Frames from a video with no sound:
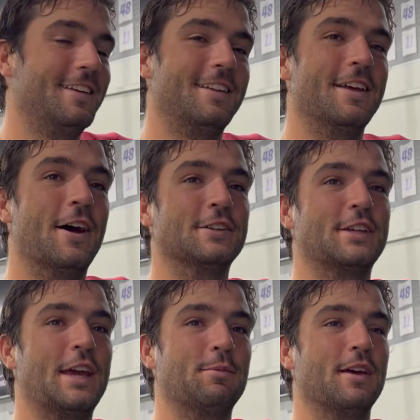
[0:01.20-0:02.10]
Nah, it's
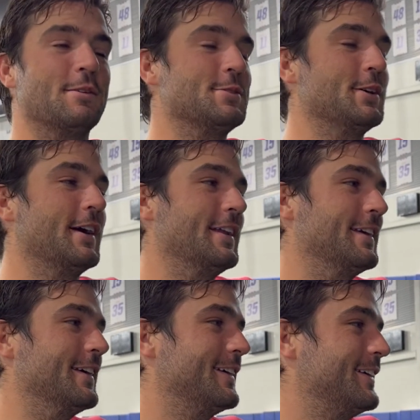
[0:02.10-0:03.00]
game time, so I had
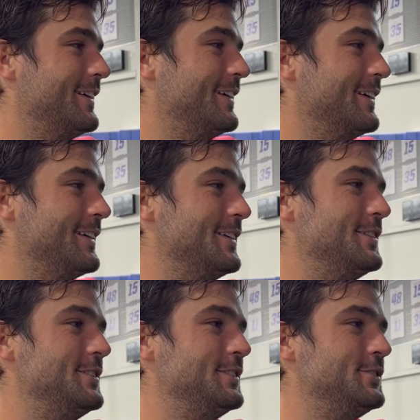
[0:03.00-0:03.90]
to
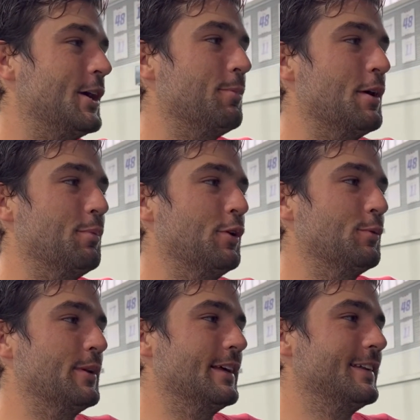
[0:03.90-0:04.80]
sharpen up a little bit.